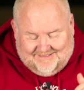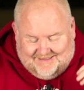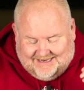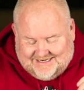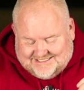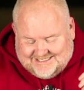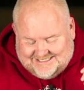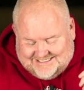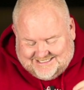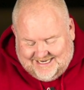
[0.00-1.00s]
Let us
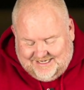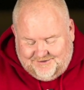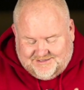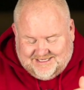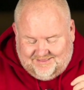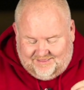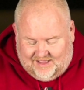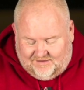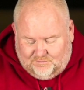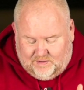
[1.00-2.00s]
continue to
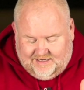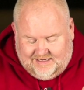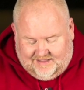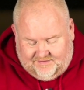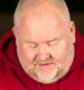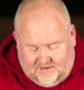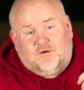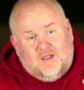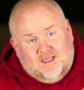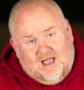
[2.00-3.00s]
love one another,
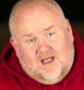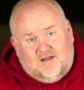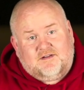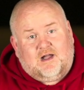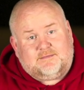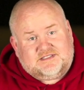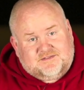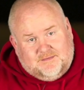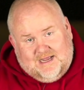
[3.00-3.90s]
for love comes from